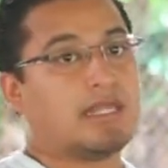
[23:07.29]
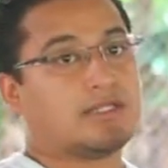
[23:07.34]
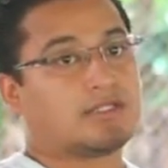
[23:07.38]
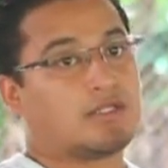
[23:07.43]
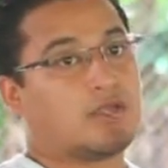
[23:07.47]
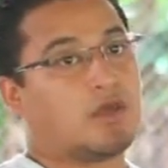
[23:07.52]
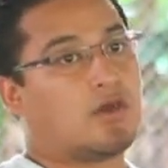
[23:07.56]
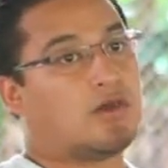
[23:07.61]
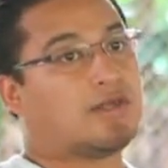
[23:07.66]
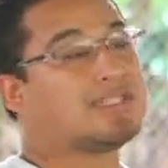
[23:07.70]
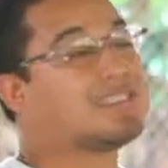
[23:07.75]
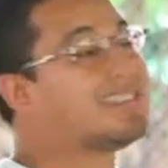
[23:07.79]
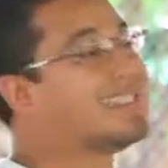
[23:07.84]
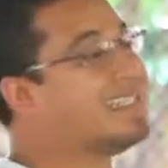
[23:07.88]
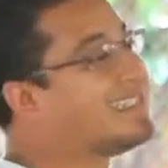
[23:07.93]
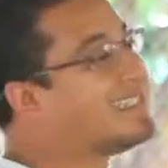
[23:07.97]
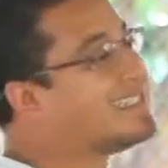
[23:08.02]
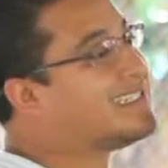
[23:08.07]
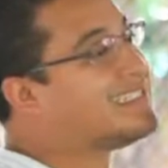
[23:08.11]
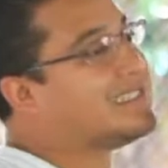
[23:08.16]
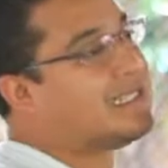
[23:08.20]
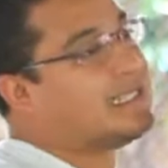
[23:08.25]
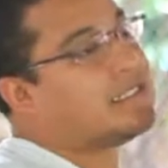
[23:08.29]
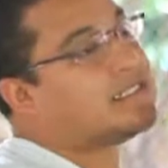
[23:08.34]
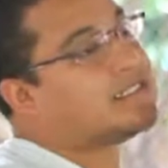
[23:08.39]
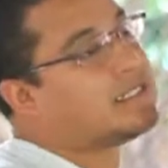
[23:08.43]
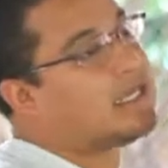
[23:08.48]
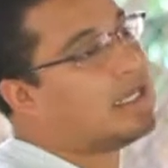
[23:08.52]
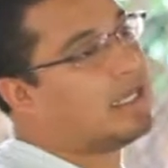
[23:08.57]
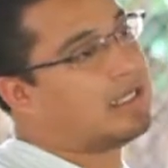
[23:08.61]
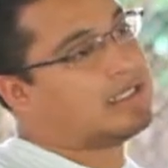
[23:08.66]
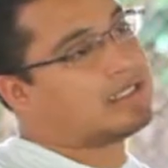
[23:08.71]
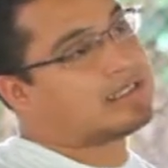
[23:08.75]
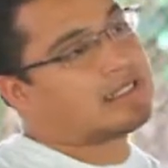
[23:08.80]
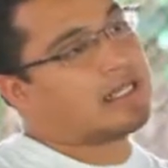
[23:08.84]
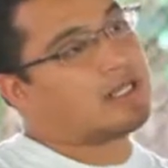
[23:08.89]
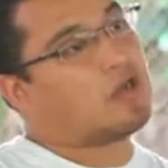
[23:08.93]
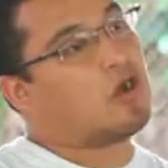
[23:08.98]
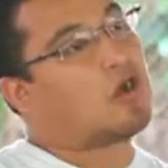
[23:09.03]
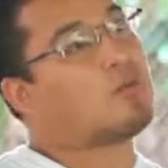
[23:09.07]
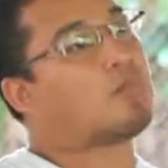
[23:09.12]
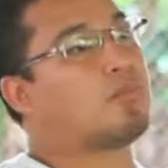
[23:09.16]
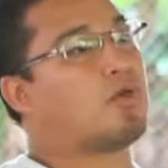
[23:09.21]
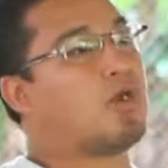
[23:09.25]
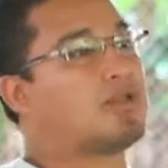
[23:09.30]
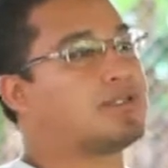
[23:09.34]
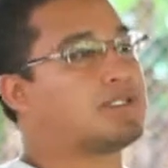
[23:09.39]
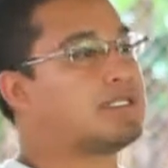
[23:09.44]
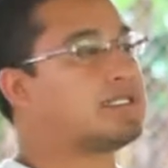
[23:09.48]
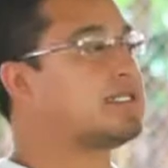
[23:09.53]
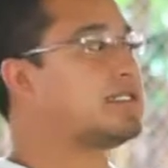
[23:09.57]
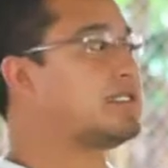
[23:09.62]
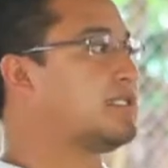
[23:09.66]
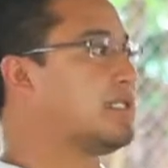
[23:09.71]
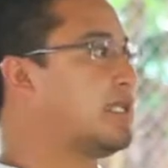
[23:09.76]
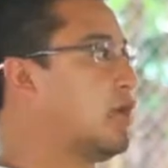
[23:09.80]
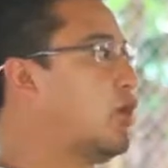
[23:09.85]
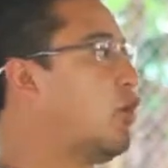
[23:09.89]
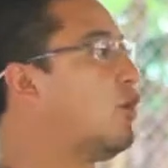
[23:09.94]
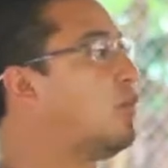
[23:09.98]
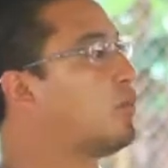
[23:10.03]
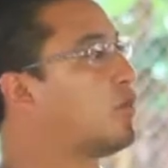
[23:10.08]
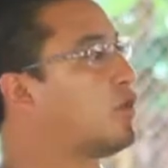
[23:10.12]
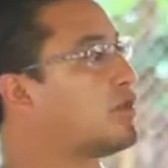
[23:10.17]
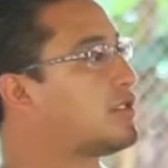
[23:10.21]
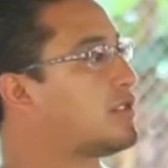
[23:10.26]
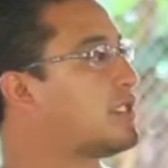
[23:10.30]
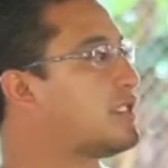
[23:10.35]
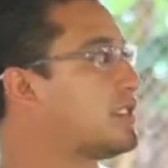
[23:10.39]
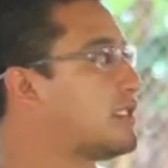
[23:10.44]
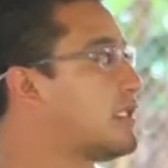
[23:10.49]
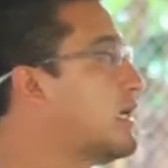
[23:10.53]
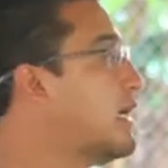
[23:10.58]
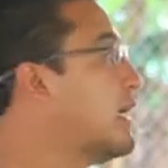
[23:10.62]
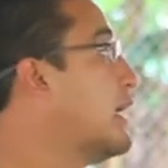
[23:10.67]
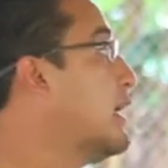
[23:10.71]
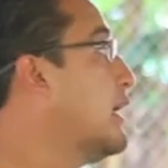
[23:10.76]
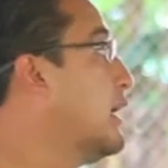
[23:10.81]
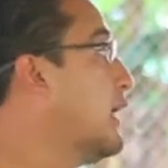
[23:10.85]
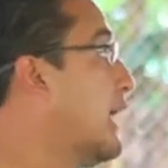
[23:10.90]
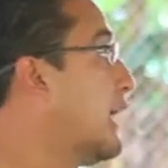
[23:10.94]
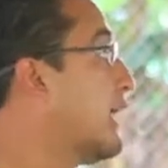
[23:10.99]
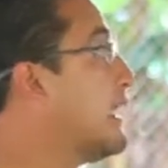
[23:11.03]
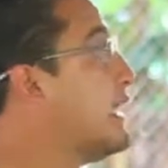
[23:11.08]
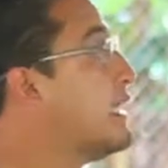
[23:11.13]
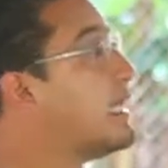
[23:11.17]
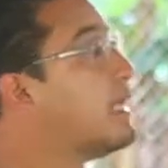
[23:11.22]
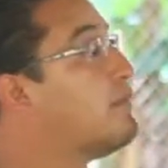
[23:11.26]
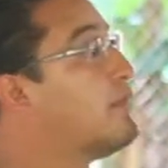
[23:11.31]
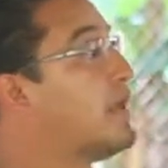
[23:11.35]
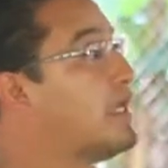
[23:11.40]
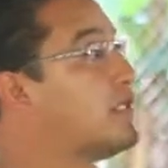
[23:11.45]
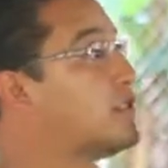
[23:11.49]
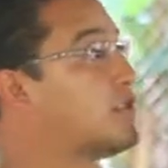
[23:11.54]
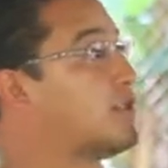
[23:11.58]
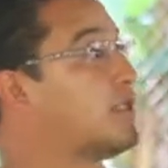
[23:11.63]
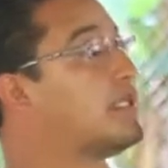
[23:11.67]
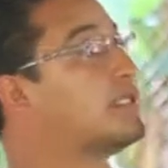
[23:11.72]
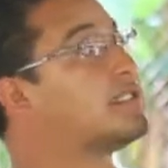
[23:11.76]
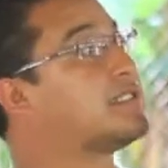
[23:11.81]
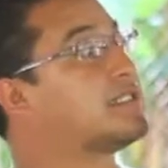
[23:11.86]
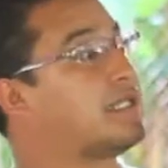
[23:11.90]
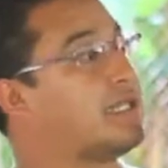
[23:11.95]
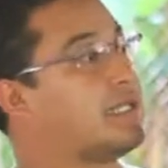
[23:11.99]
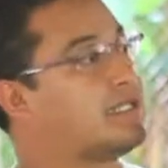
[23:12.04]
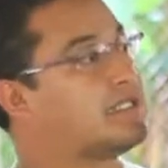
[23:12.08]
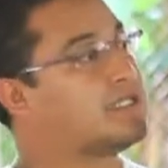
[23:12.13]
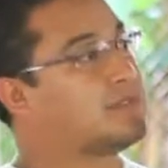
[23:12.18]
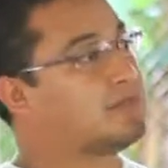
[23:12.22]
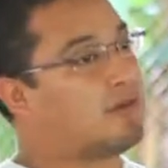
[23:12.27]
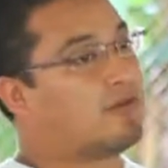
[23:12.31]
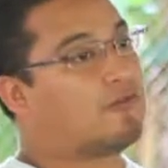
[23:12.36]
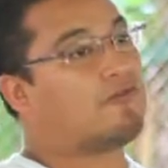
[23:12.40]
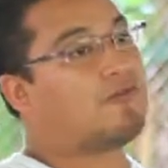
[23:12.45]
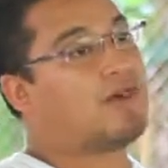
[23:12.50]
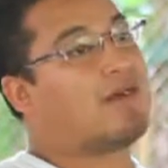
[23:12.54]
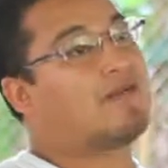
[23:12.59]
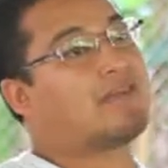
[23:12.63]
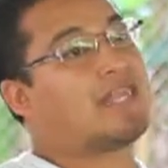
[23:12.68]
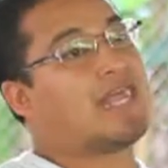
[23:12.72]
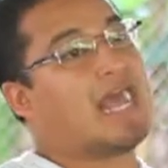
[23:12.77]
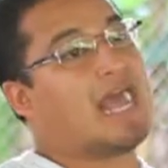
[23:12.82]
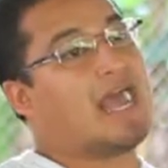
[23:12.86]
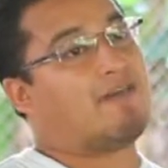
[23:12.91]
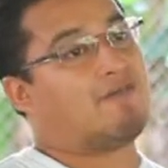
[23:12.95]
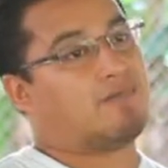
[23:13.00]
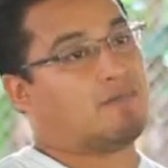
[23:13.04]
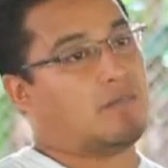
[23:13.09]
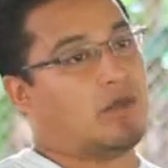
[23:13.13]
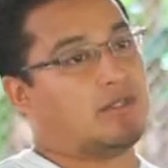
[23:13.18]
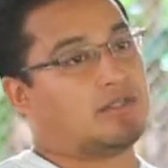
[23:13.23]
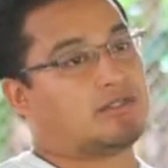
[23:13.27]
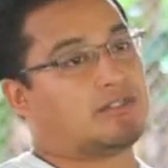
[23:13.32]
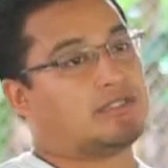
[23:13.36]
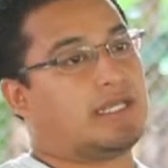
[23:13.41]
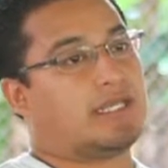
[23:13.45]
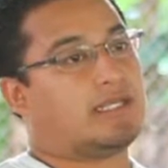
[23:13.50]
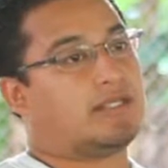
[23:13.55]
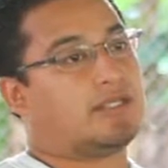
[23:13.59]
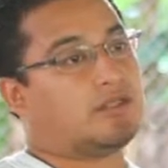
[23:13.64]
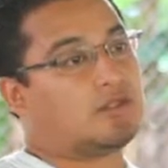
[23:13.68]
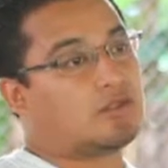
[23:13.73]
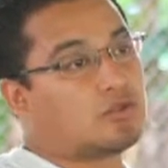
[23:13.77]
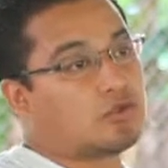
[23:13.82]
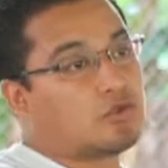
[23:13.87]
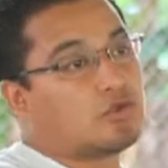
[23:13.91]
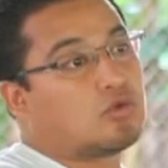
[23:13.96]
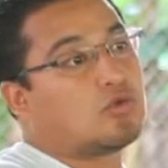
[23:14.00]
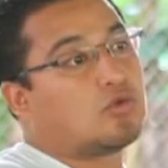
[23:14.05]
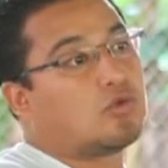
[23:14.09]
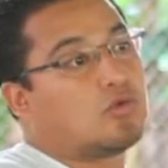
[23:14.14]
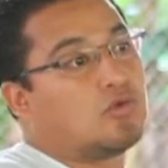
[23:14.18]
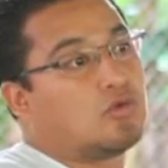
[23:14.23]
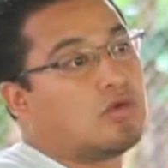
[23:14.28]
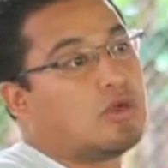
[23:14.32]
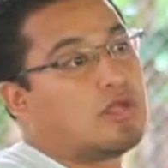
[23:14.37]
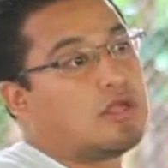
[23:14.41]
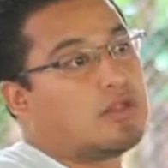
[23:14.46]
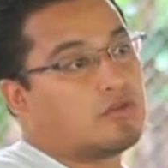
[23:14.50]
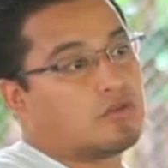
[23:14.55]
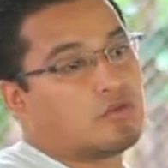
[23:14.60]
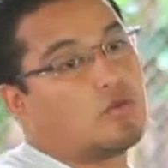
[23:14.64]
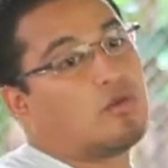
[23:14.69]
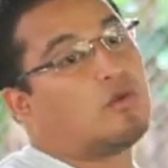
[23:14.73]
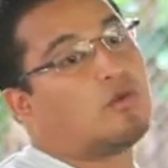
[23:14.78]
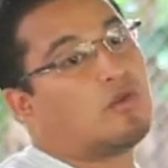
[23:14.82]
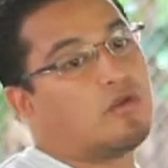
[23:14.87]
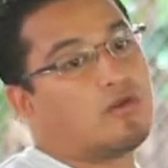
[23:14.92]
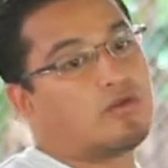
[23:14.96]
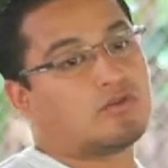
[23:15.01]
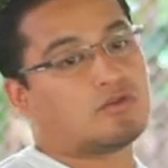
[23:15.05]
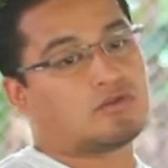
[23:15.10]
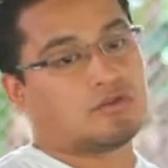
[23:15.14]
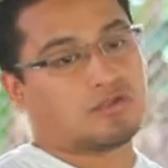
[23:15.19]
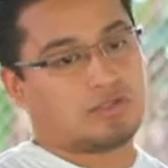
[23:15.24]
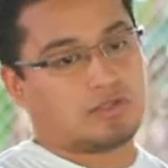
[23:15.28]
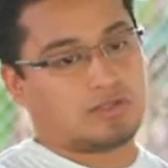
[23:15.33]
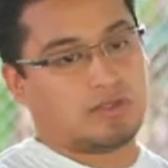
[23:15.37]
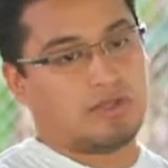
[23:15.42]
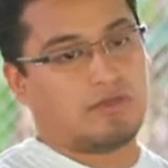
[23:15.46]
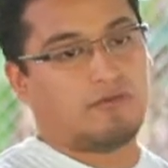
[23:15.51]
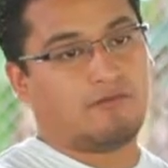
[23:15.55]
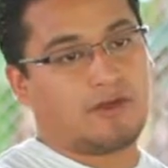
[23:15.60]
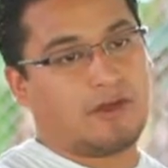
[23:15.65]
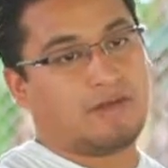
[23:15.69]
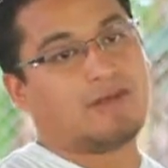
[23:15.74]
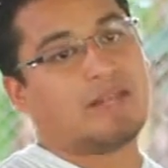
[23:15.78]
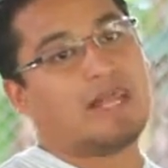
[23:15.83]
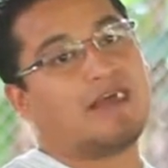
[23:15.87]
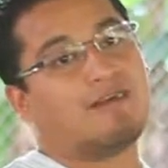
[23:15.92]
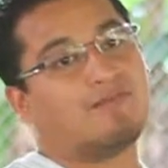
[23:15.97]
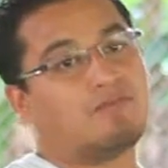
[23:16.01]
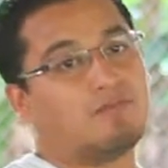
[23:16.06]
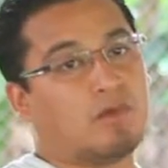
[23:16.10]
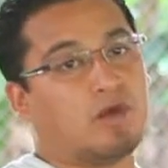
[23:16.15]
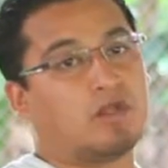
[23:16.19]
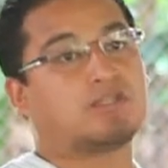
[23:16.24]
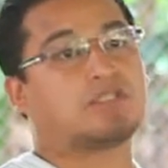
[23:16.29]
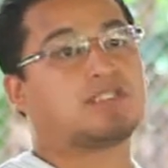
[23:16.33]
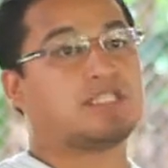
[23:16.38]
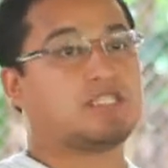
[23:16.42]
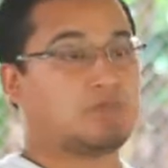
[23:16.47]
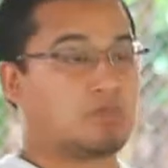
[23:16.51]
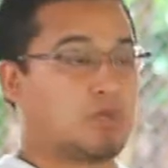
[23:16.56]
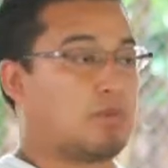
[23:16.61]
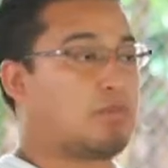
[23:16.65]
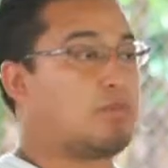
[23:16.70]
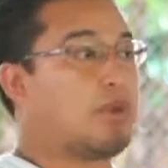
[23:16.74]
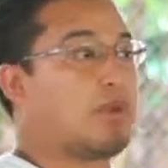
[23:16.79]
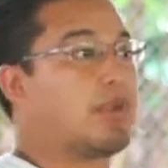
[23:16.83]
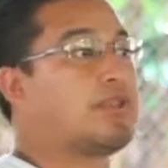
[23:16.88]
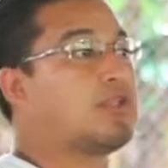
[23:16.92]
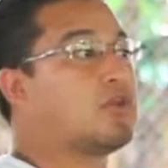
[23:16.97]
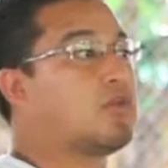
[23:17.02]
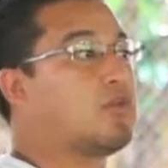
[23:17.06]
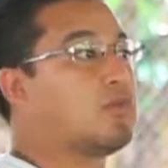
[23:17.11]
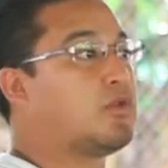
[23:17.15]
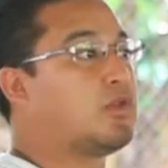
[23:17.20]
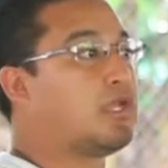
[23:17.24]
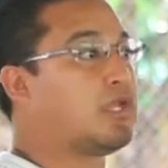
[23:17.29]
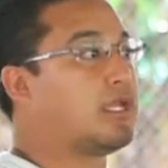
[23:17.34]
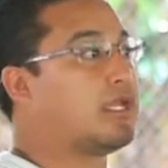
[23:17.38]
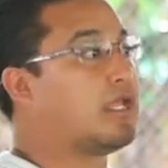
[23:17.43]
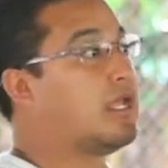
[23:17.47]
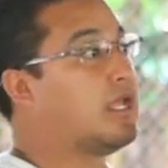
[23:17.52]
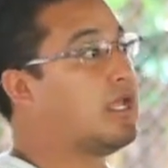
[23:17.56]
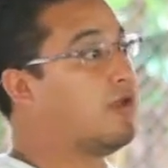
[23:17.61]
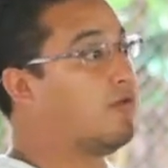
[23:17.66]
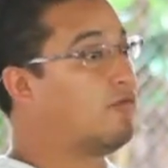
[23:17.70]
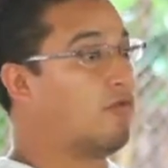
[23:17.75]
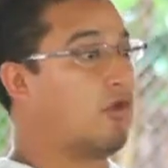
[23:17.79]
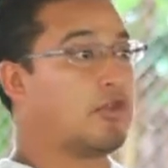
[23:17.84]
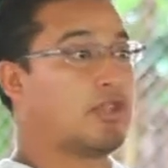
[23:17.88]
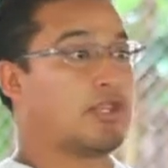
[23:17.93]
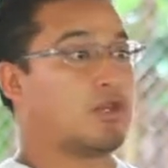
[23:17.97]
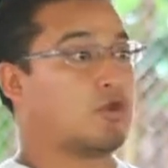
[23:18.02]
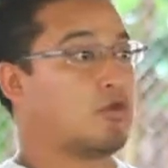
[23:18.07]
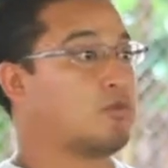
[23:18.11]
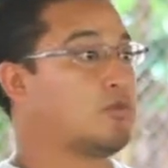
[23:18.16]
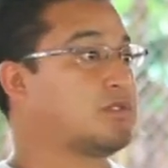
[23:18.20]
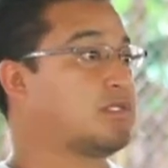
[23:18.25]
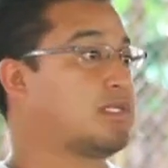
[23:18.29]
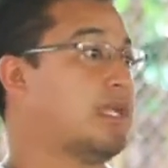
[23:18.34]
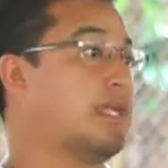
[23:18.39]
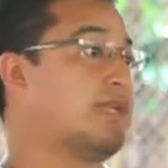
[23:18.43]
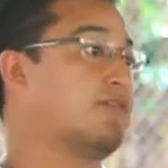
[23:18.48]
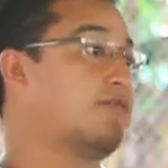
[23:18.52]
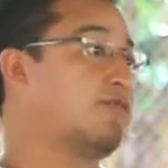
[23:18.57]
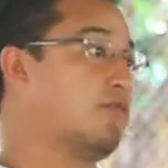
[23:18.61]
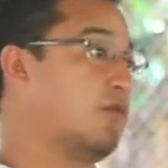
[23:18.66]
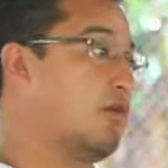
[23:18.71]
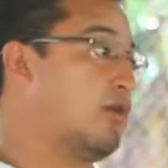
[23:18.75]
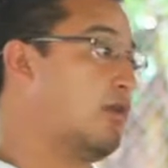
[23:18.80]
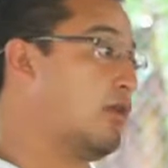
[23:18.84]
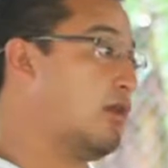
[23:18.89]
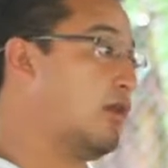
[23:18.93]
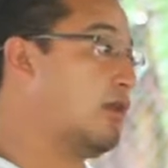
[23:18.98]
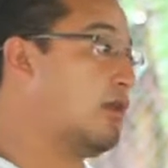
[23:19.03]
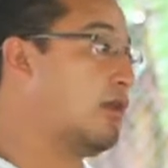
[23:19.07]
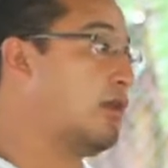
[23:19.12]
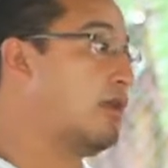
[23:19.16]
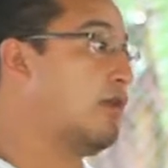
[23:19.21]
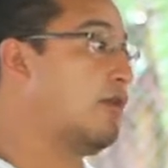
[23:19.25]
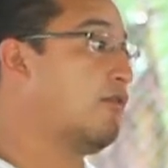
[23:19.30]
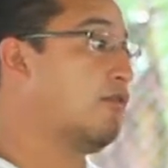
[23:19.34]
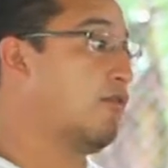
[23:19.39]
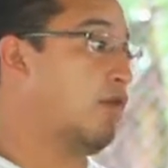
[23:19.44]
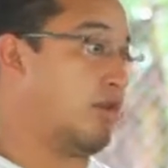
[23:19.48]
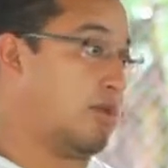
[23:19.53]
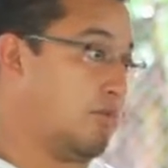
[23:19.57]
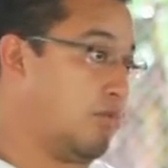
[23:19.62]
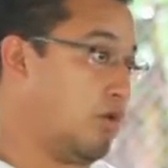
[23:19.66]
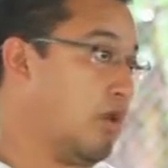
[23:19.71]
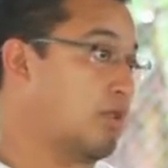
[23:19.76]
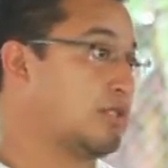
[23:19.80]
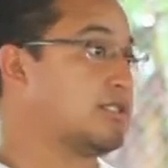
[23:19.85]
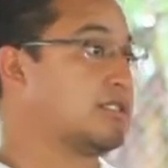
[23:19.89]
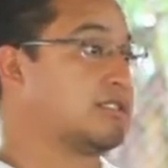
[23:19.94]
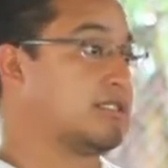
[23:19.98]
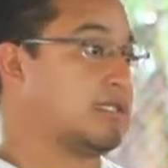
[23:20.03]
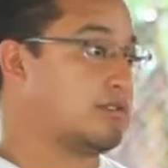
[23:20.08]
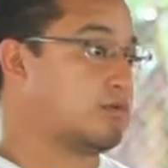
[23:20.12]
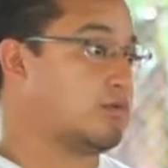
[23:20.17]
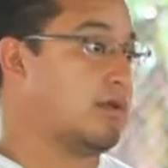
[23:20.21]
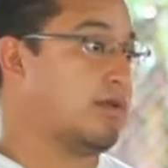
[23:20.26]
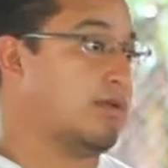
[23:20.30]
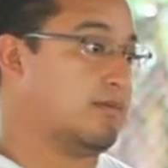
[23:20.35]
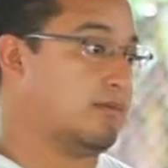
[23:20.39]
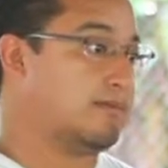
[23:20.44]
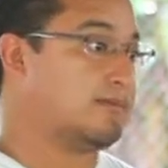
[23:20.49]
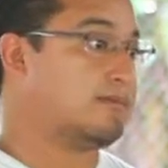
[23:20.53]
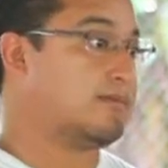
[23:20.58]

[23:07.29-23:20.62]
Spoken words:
So it's a long process. The whole process, like Henaal mentioned, it's about 5.5 months, and two of those 5.5 months is preparing the community for the groups and for the projects as well.